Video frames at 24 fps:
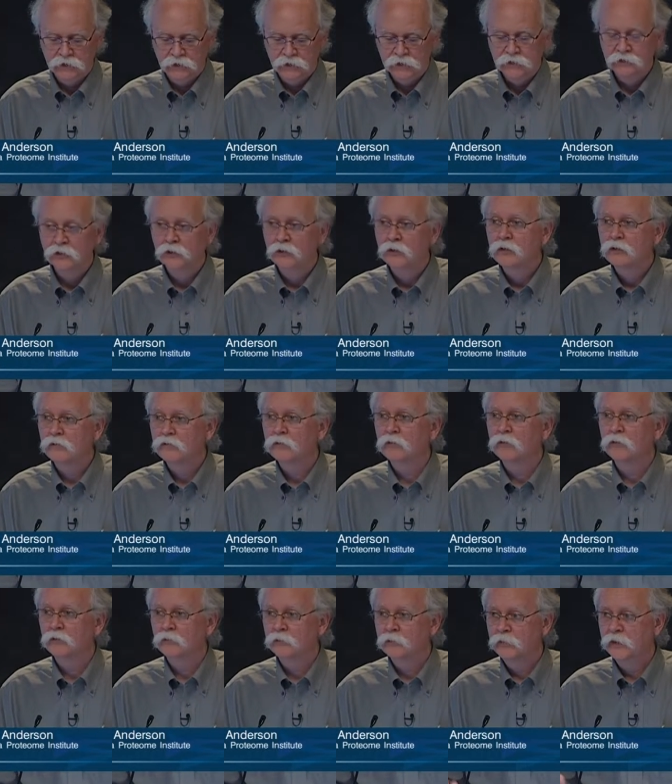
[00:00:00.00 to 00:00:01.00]
to look
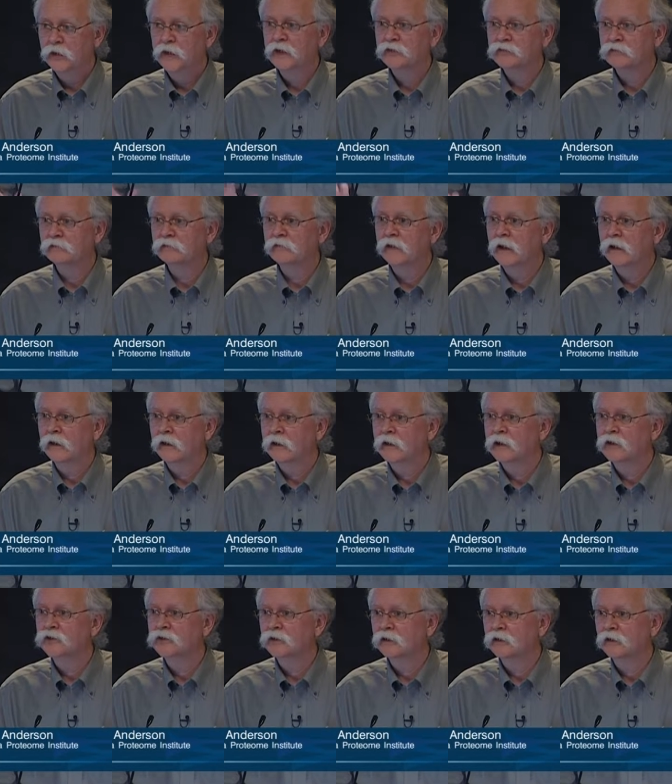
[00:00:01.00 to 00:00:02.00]
for potential
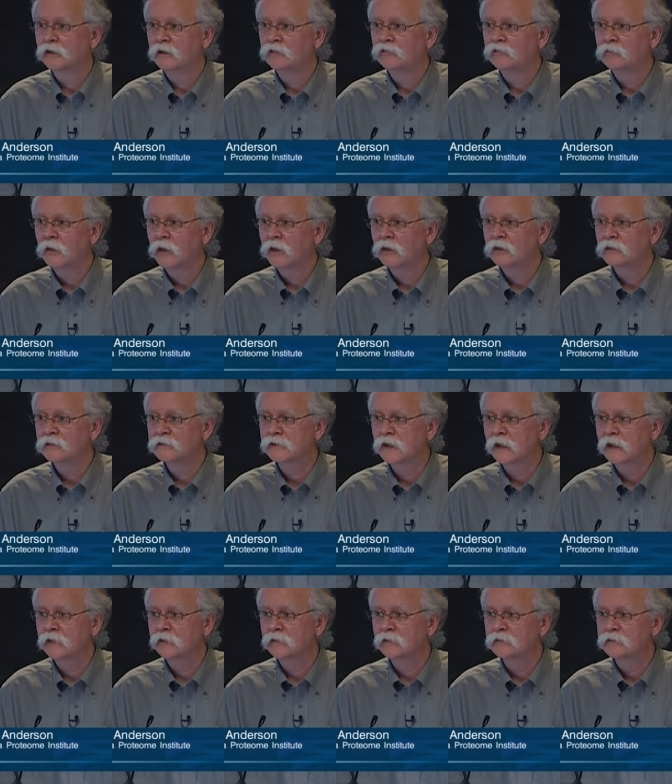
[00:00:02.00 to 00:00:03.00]
validation of markers
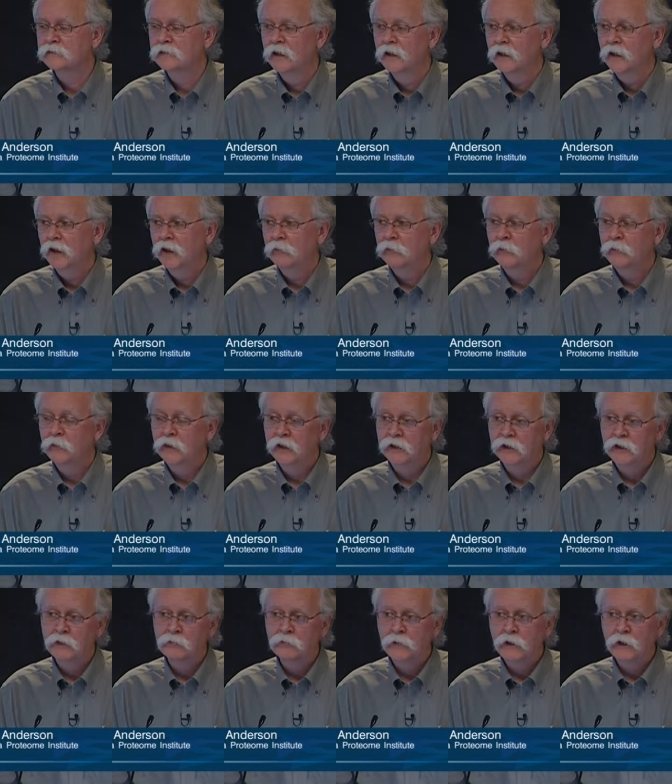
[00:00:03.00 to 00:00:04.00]
like this. And when we get
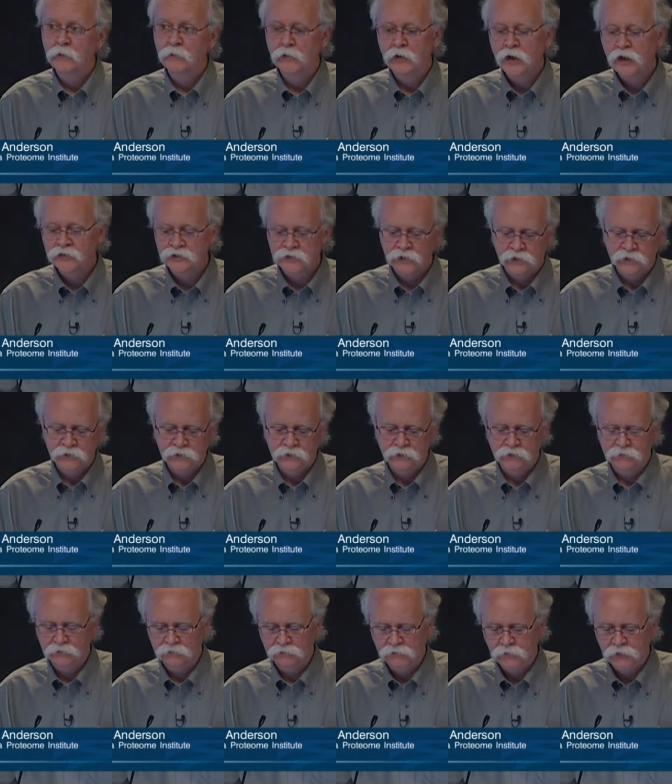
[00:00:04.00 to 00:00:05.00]
done with that project
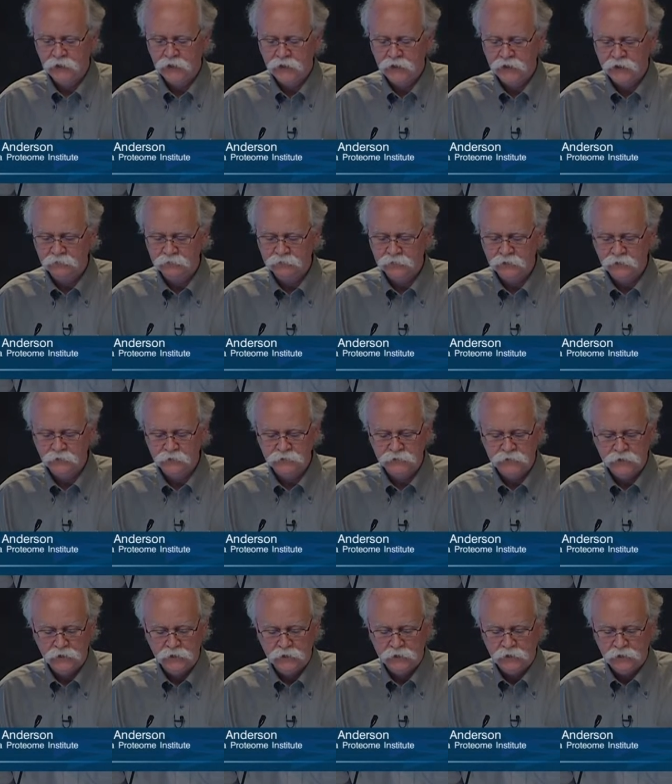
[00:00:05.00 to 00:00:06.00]
in three and a half years,
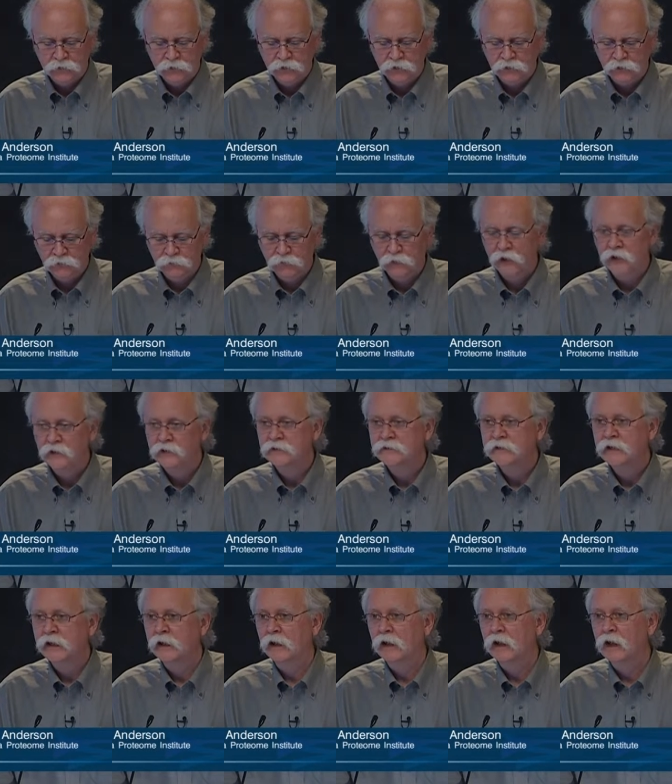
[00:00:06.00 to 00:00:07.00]
we'll, we'll
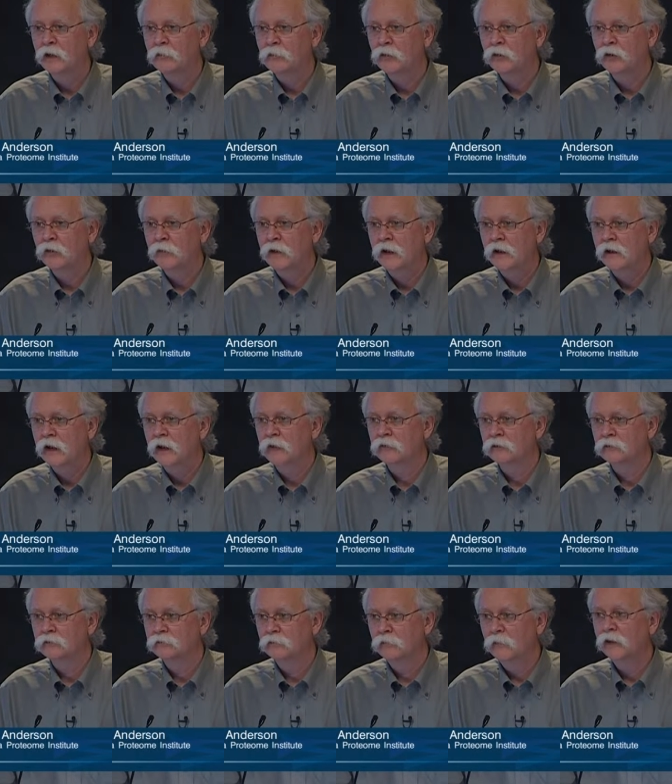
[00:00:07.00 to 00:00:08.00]
understand a lot more about how
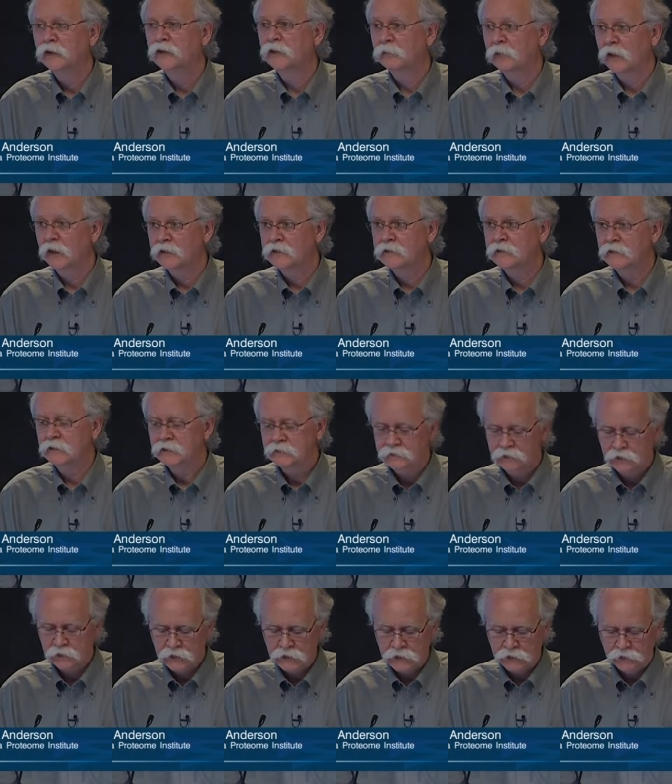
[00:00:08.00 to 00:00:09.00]
to multiplex these at
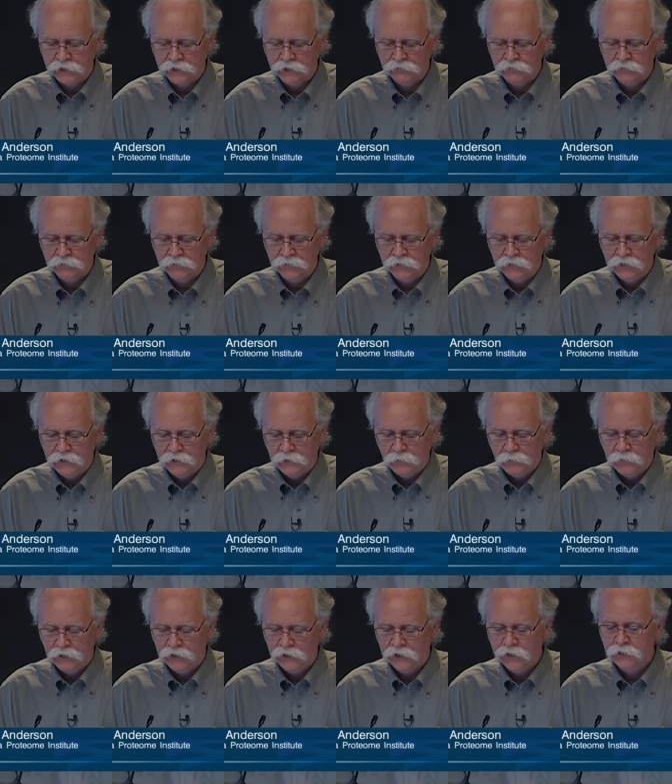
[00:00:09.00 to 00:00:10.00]
a high level.
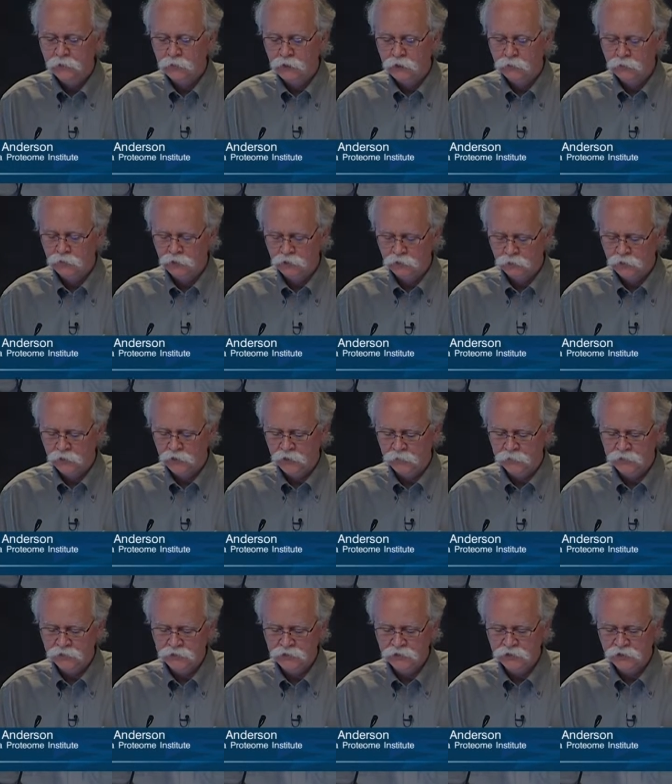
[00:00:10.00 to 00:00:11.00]
But at any rate, we're, we're in a
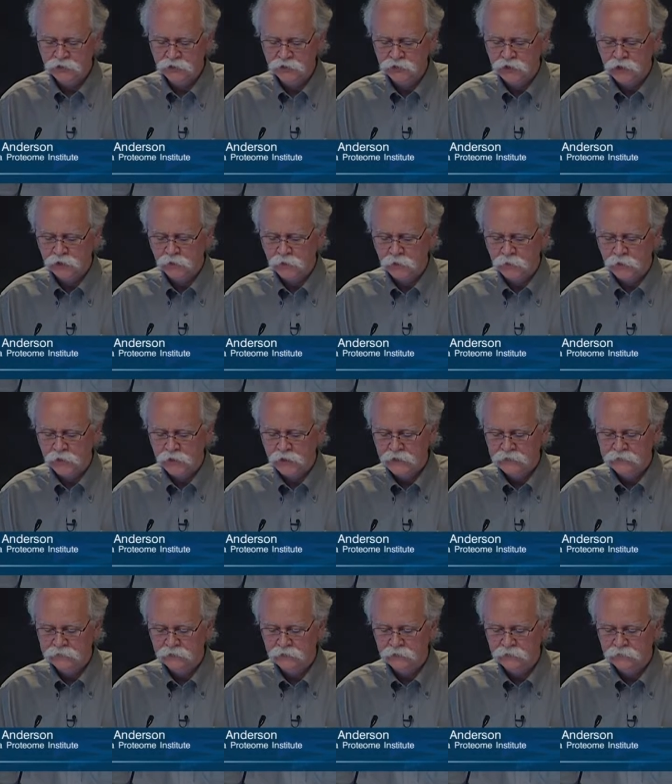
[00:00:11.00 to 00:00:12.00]
position to generate the
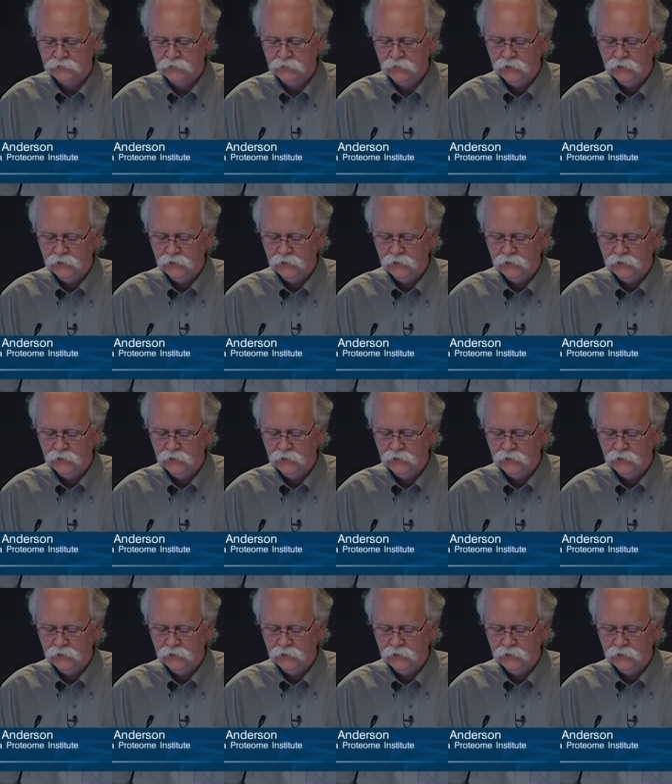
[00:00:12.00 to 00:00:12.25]
assays.